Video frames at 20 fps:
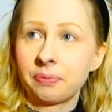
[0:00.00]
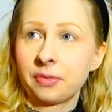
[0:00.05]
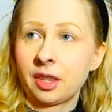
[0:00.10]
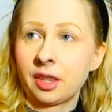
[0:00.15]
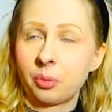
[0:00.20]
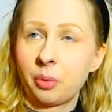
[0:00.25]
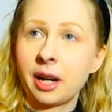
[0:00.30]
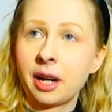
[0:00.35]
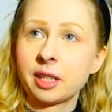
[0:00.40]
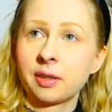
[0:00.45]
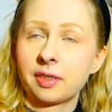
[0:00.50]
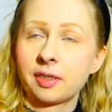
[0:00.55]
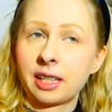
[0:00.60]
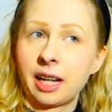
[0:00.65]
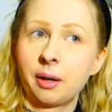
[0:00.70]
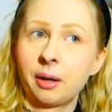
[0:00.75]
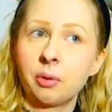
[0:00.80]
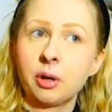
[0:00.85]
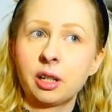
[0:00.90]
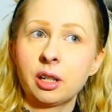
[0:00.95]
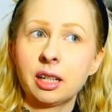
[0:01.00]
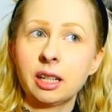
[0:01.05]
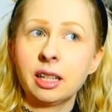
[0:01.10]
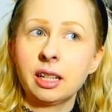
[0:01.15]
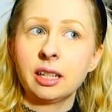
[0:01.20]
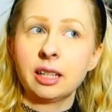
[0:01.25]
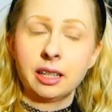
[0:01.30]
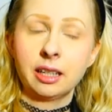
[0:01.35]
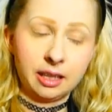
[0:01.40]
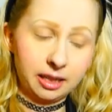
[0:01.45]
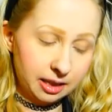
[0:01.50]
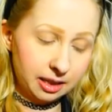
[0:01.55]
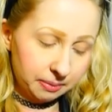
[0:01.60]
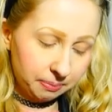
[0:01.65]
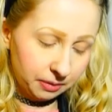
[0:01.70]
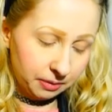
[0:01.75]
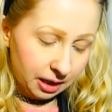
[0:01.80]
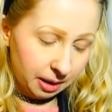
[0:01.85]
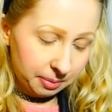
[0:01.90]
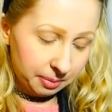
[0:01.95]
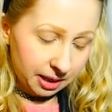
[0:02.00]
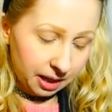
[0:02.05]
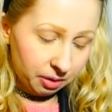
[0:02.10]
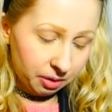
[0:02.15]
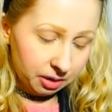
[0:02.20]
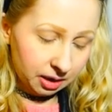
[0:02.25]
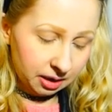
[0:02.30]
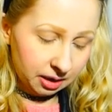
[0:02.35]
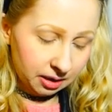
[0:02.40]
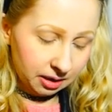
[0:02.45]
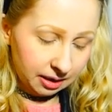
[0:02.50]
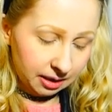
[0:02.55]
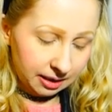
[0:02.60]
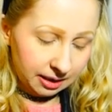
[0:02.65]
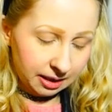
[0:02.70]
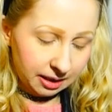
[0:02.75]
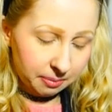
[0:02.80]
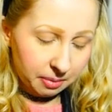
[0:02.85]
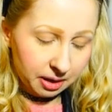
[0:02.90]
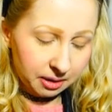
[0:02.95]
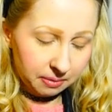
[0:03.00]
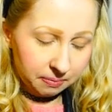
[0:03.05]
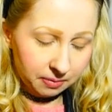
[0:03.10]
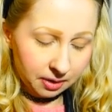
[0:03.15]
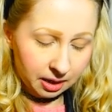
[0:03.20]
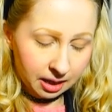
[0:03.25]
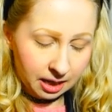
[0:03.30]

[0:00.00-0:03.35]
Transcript: The Rise of Skywalker comes out in cinema